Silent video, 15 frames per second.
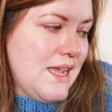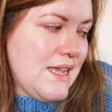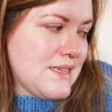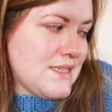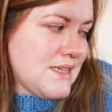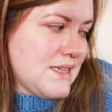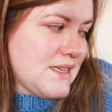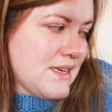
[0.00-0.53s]

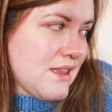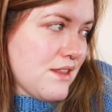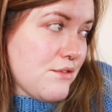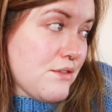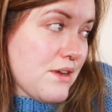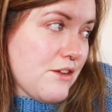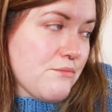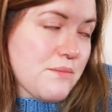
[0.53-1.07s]
edit another
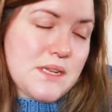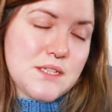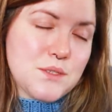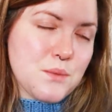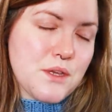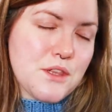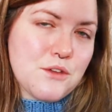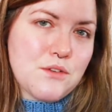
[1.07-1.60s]
5
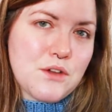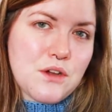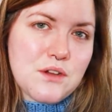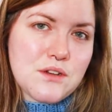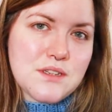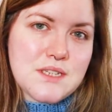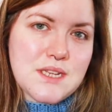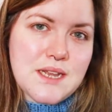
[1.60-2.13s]
minutes worth of
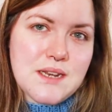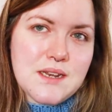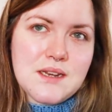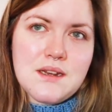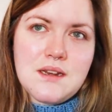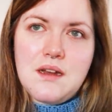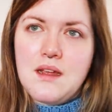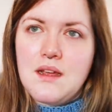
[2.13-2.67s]

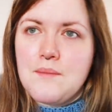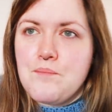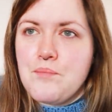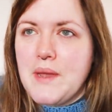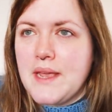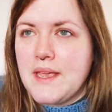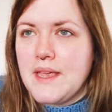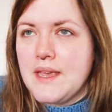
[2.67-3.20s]
content
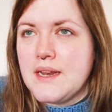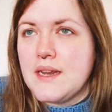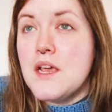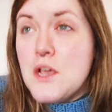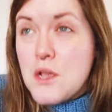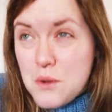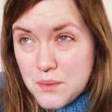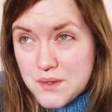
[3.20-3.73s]
back in,
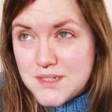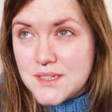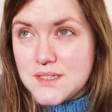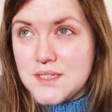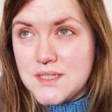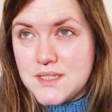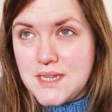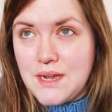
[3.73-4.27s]
which
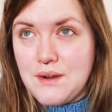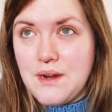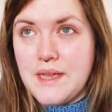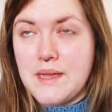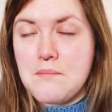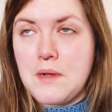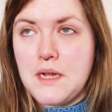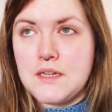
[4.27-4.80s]
doesn't sound
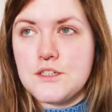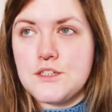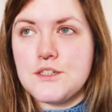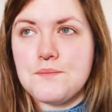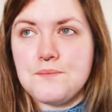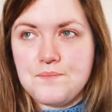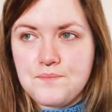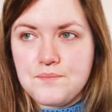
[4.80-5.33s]
like much,
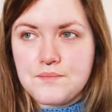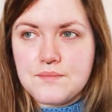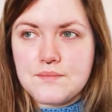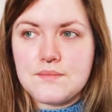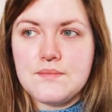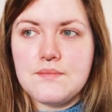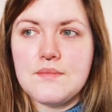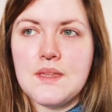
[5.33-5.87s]

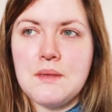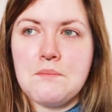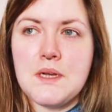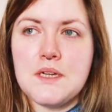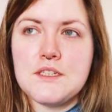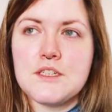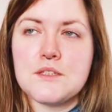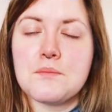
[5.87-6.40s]

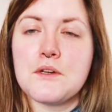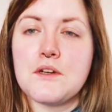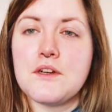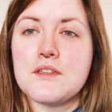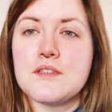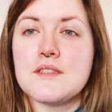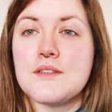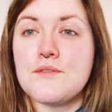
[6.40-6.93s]
but just
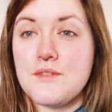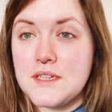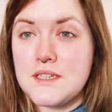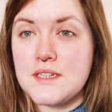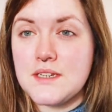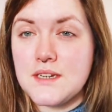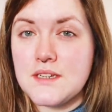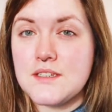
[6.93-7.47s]
because the
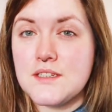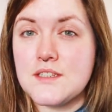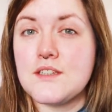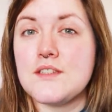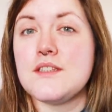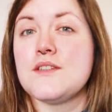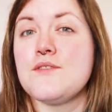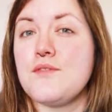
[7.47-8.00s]
video, because
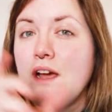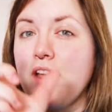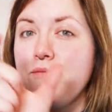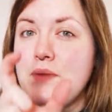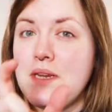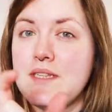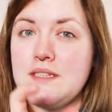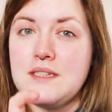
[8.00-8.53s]
it's 5
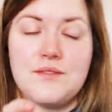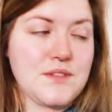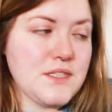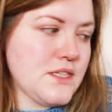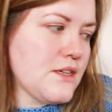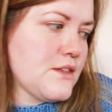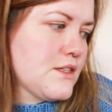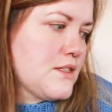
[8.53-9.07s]
minutes in a
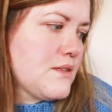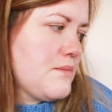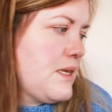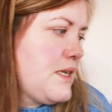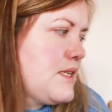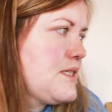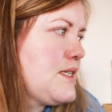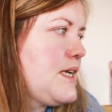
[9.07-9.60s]
video doesn't
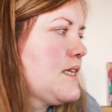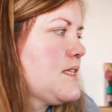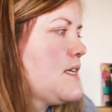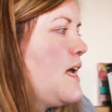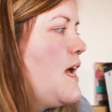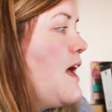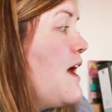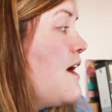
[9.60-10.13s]
mean it takes
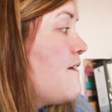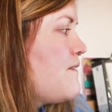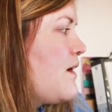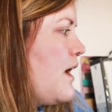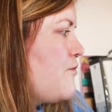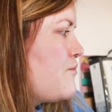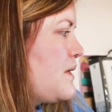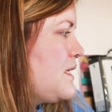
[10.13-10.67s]

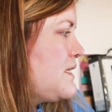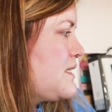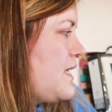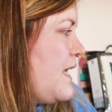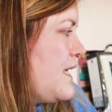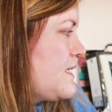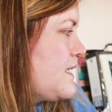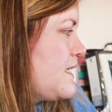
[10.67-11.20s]
5 minutes
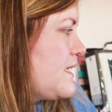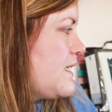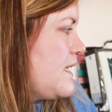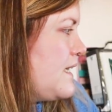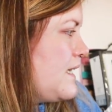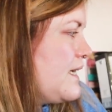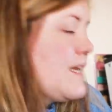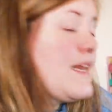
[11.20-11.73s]
to edit.
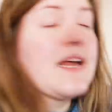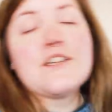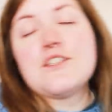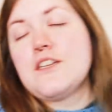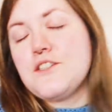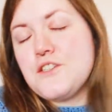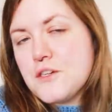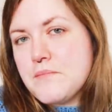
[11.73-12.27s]
It
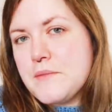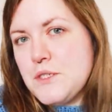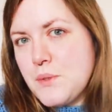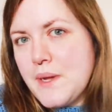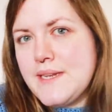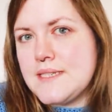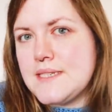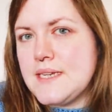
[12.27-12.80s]
actually took me
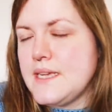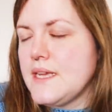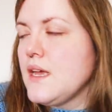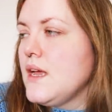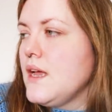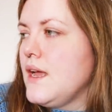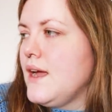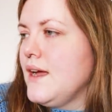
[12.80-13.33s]
20
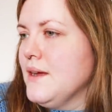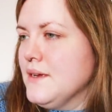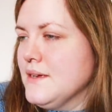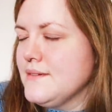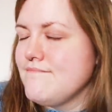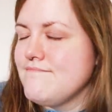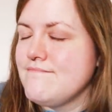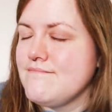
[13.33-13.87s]
and